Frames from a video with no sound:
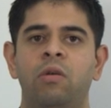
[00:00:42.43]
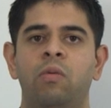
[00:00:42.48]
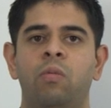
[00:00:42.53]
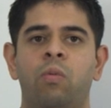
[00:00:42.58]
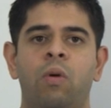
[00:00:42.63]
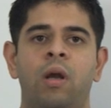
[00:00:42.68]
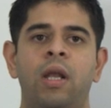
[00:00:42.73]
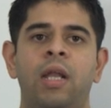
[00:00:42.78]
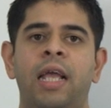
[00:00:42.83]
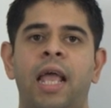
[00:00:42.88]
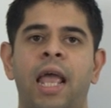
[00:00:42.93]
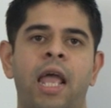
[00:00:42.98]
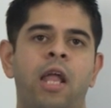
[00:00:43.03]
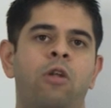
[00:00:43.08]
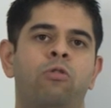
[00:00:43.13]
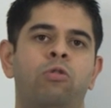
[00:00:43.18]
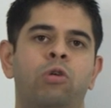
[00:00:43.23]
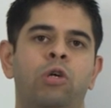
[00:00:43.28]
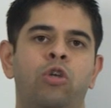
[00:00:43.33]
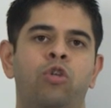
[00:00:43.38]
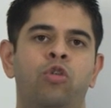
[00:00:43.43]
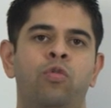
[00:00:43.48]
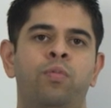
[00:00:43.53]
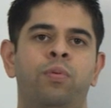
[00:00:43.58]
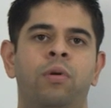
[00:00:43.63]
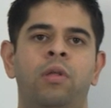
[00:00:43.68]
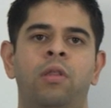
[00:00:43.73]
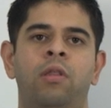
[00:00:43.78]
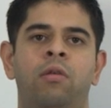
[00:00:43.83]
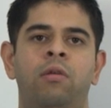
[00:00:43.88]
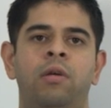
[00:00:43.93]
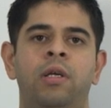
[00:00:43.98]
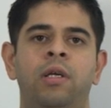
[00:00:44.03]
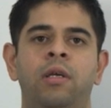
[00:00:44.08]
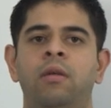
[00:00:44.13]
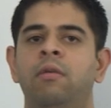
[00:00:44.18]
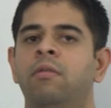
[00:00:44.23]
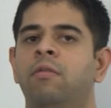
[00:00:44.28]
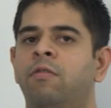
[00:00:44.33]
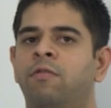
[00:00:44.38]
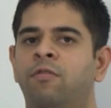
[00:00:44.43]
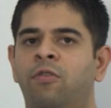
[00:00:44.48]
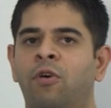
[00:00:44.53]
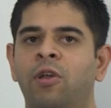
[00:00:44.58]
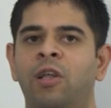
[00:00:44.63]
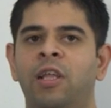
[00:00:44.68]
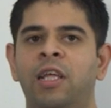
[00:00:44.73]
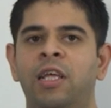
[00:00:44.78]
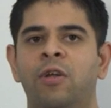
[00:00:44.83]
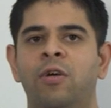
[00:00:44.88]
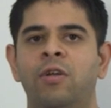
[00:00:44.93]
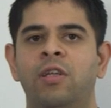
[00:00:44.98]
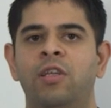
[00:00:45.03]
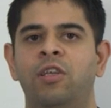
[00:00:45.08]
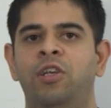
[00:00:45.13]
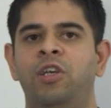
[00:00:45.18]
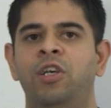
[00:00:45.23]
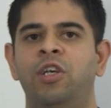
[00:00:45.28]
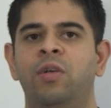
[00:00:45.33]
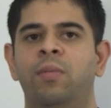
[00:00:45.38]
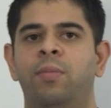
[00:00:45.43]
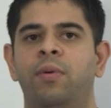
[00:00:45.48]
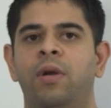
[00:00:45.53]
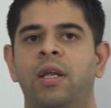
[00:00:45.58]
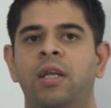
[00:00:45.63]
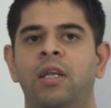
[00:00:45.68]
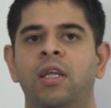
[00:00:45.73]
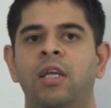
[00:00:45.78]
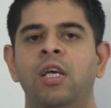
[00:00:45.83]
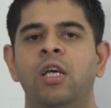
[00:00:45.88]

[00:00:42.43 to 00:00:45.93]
running Android 2.3, fondly known as Gingerbread.